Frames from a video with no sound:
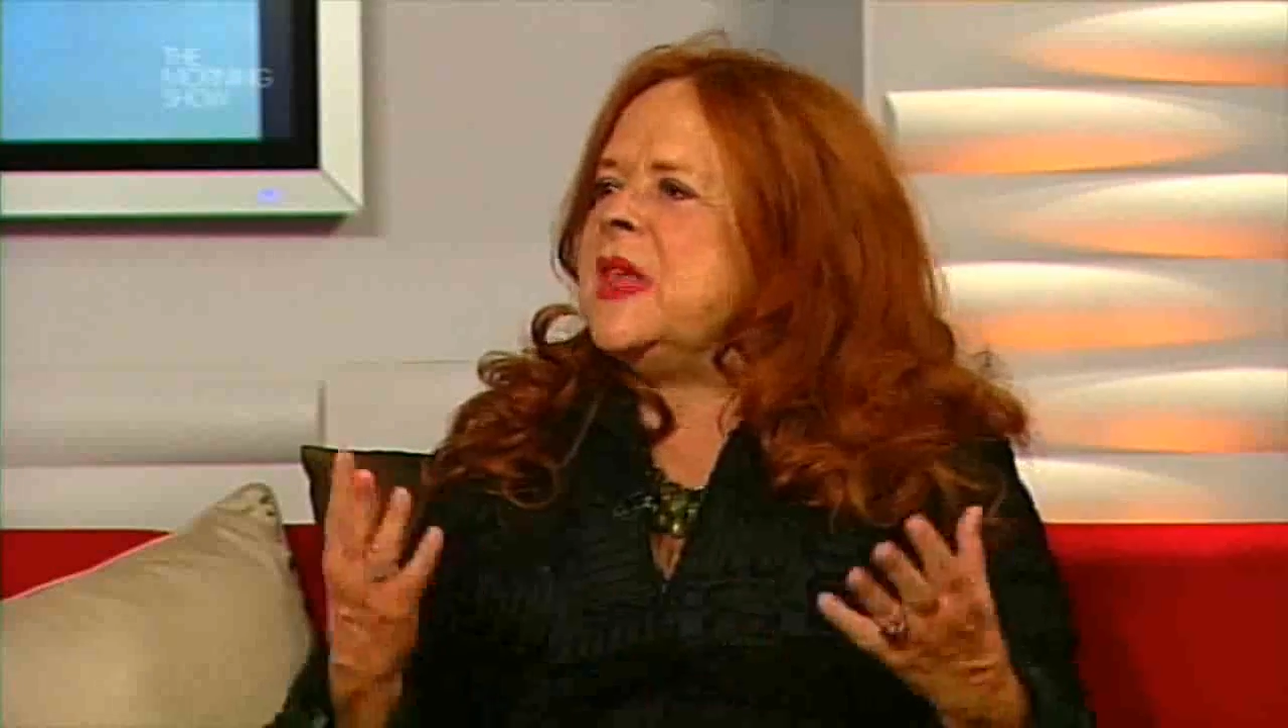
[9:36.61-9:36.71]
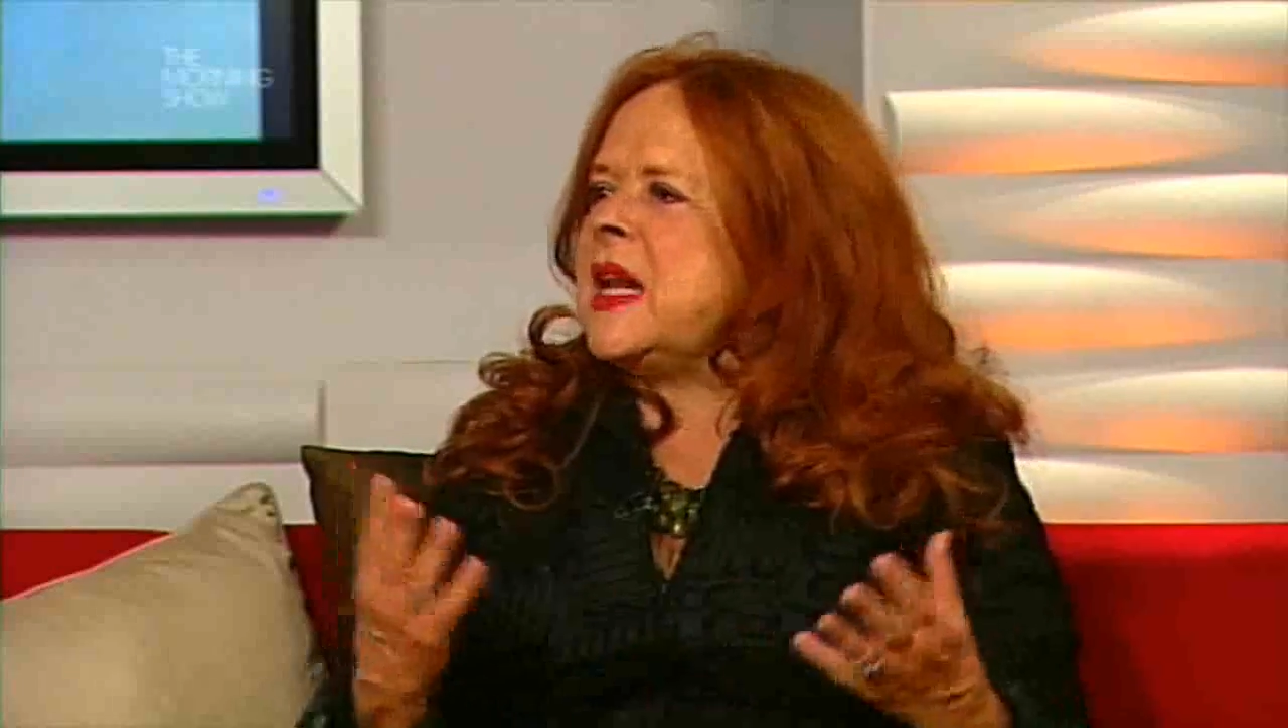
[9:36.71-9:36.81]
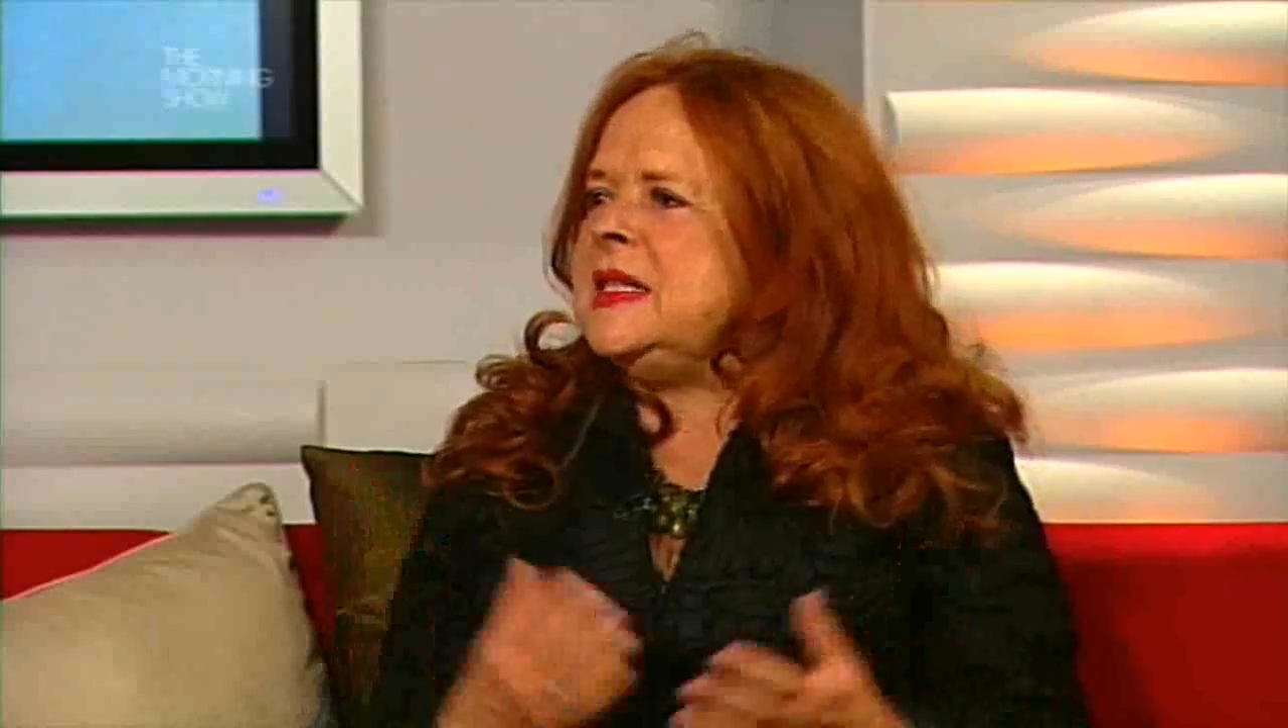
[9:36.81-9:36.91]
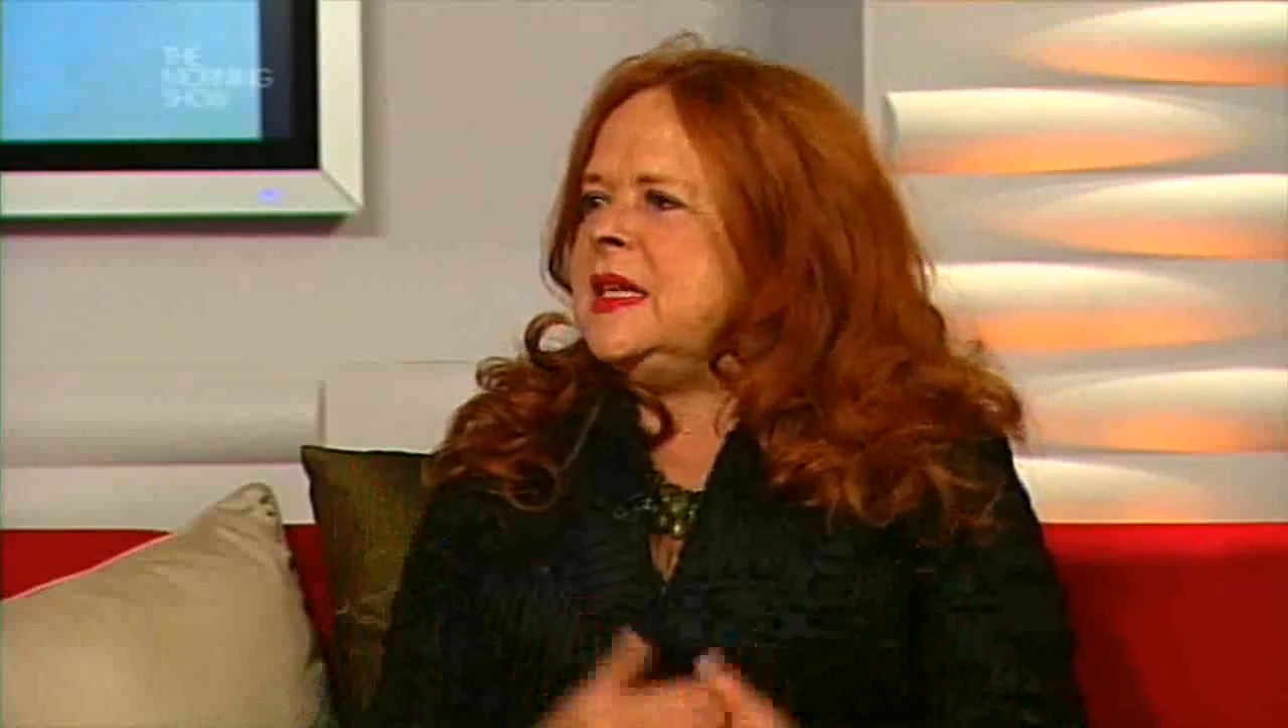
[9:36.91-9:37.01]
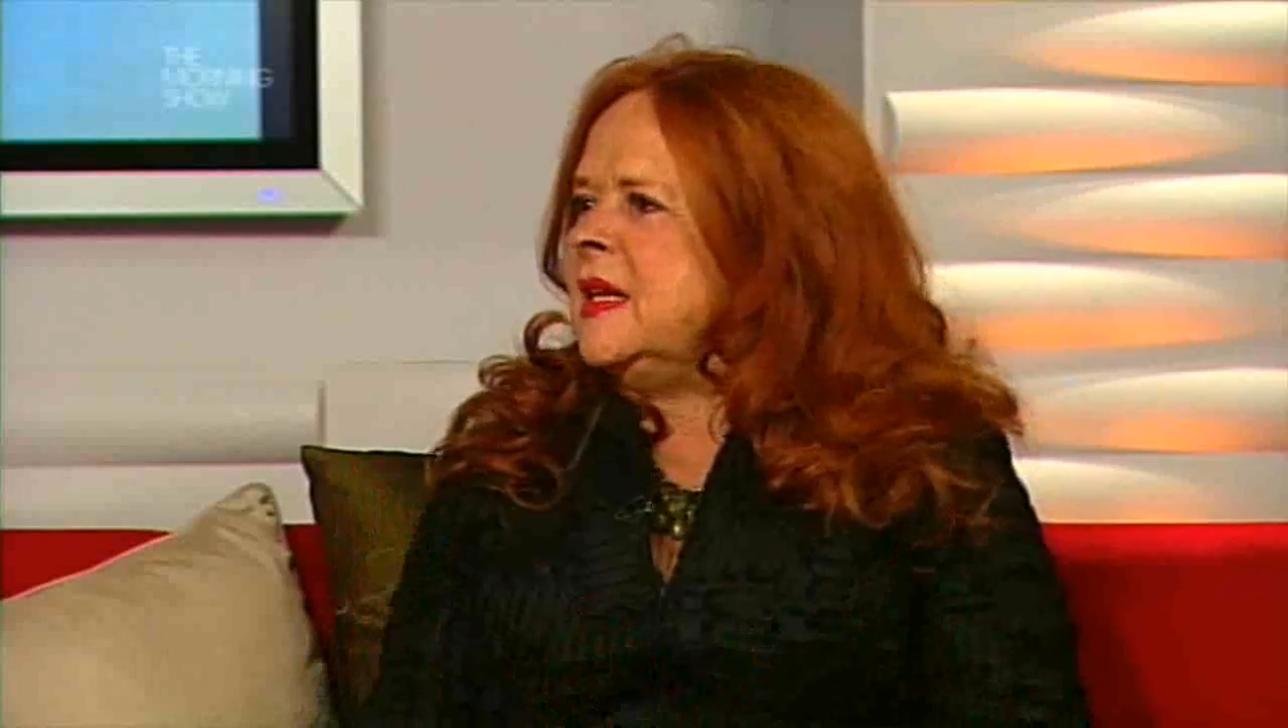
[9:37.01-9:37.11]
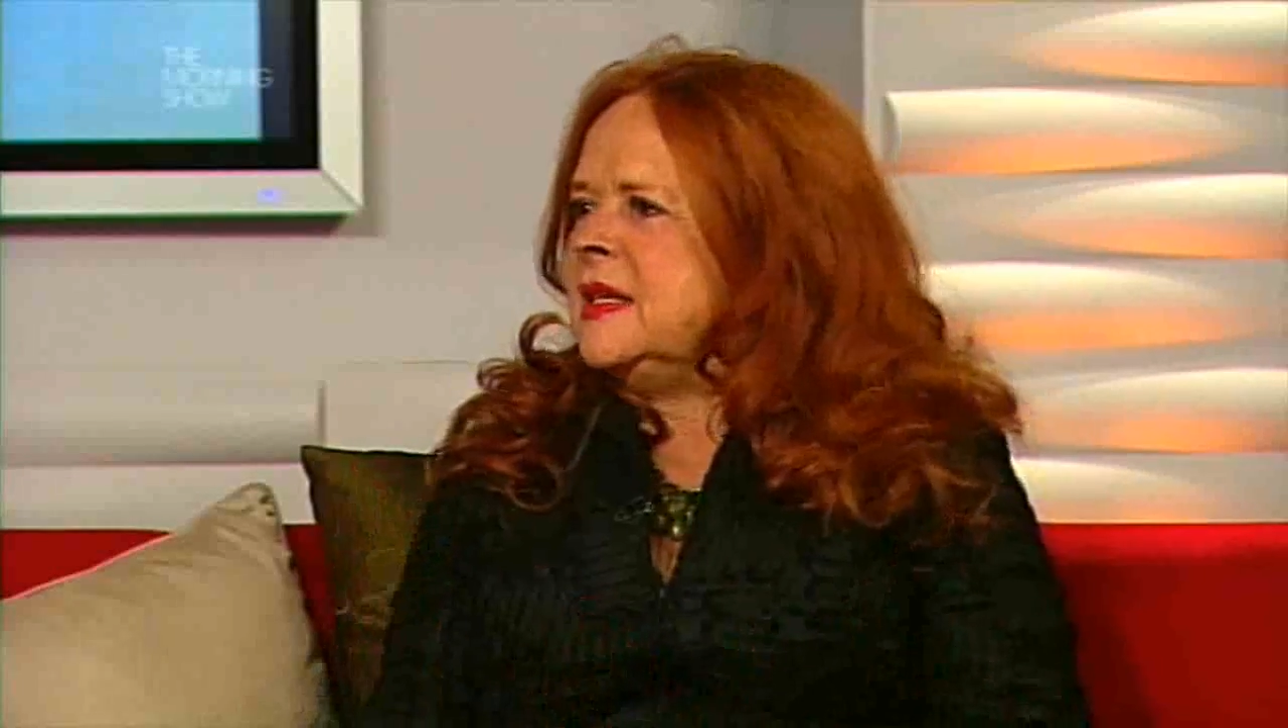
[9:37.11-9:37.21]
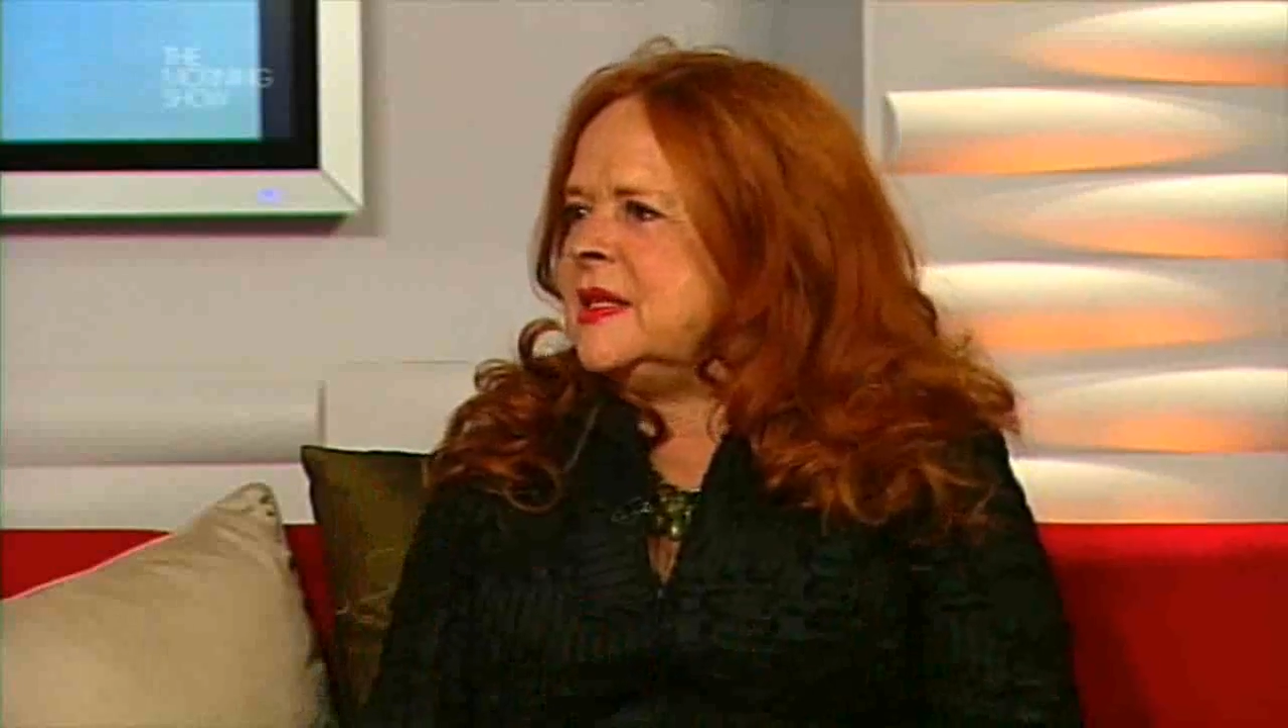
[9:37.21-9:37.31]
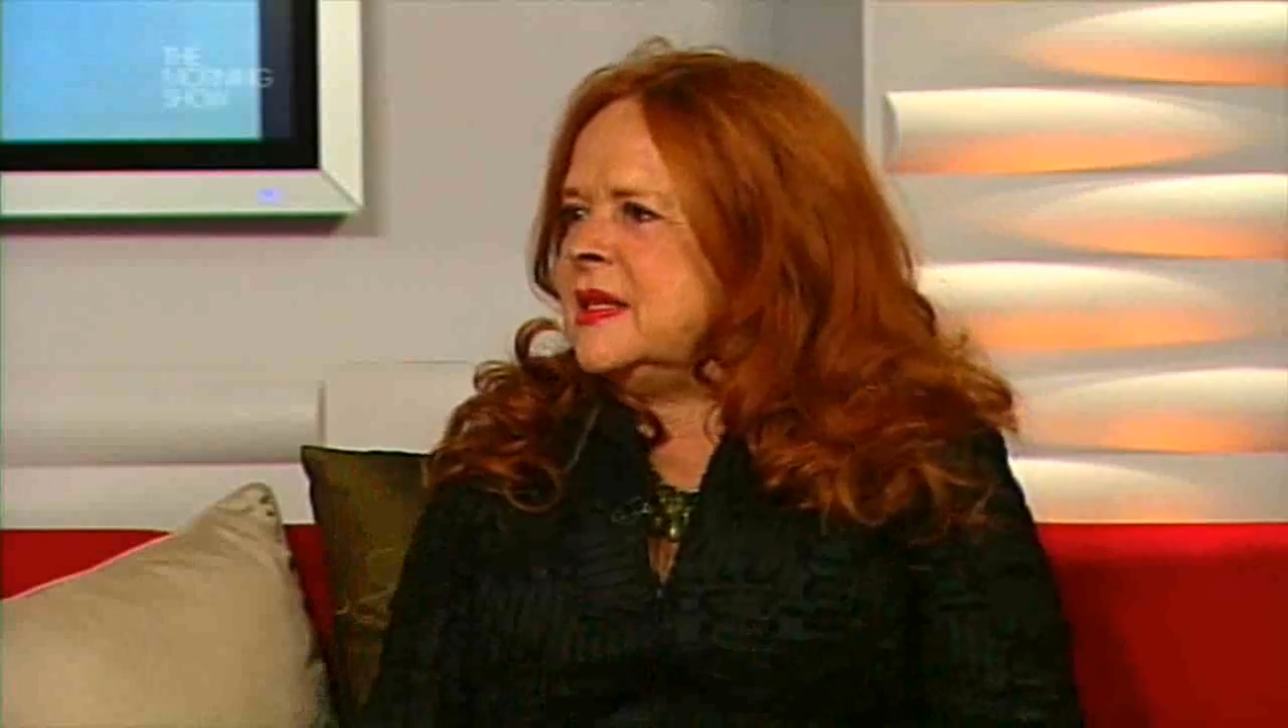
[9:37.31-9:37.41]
that I did it.